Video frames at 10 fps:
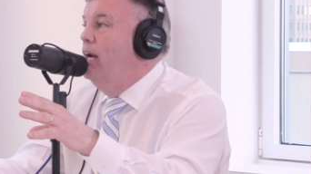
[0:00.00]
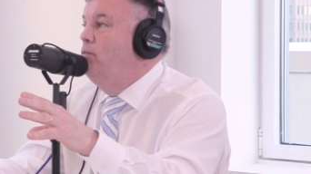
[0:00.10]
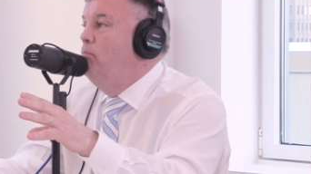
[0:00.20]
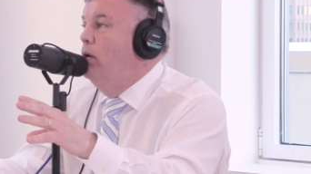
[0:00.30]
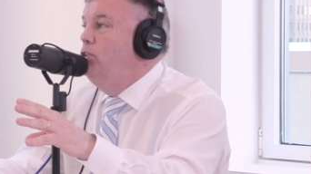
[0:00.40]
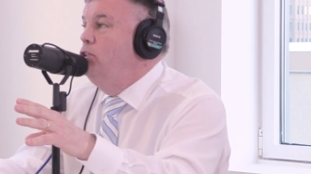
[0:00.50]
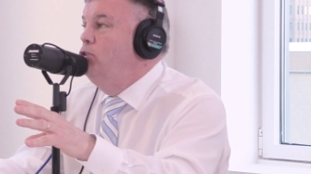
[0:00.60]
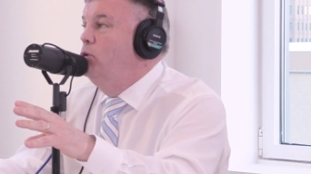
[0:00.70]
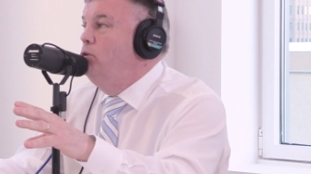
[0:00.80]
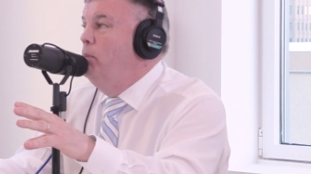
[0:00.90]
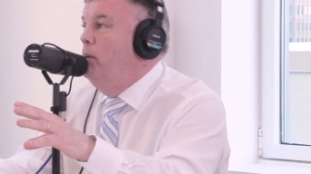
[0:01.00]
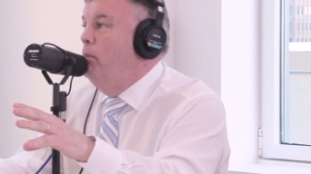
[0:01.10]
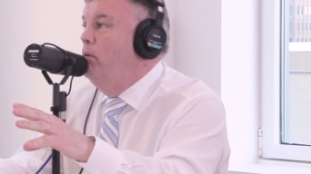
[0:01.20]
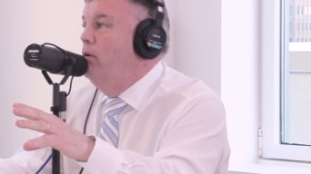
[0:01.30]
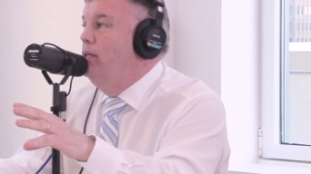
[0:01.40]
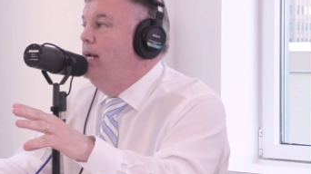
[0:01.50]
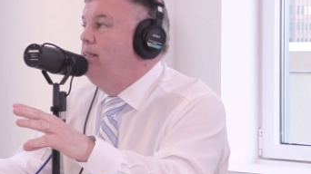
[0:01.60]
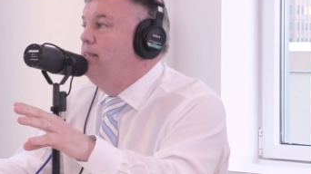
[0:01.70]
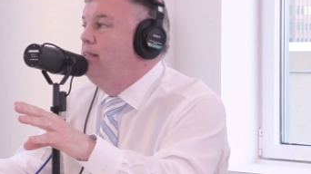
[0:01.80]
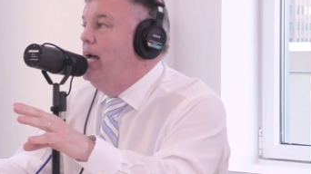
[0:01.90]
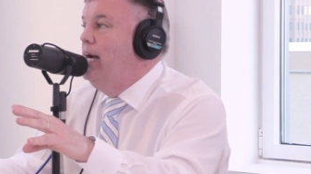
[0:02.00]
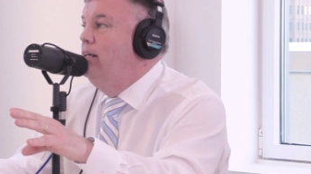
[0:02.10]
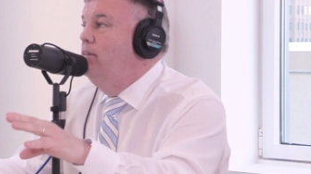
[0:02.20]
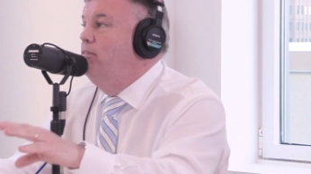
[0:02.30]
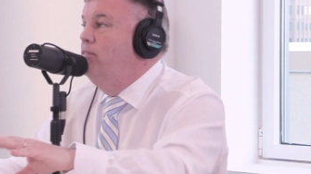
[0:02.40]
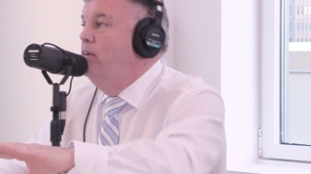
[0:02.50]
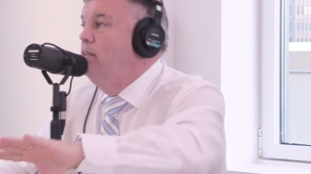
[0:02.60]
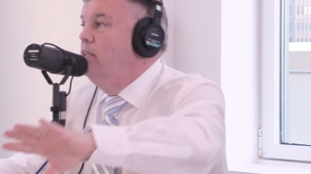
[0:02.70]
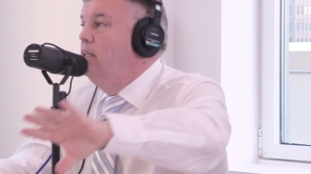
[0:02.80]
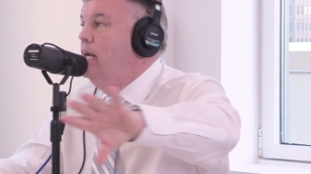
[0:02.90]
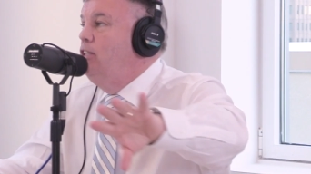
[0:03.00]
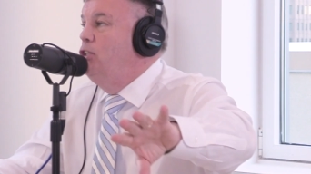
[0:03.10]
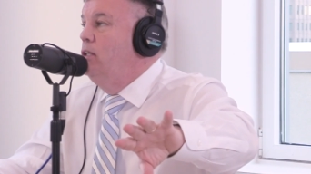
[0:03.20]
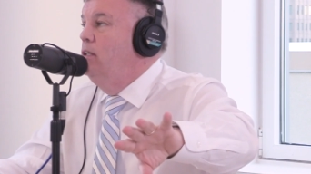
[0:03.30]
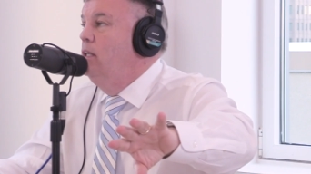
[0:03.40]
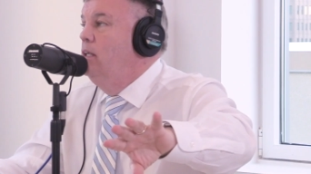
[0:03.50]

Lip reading: as much as those people on that side of the ledger,